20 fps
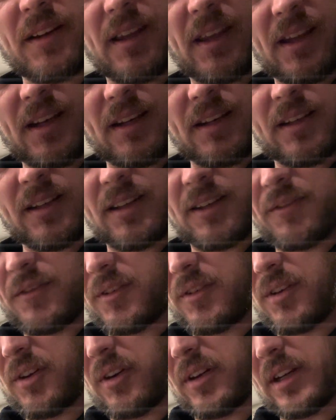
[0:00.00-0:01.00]
And if
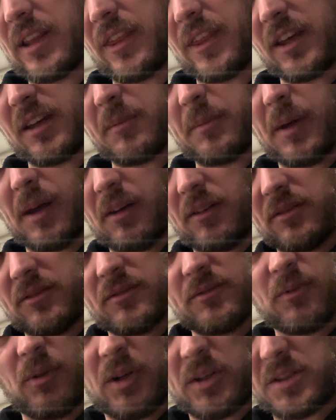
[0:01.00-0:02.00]
you know anything
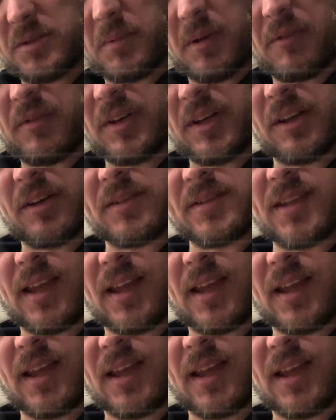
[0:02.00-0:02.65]
about watching my videos,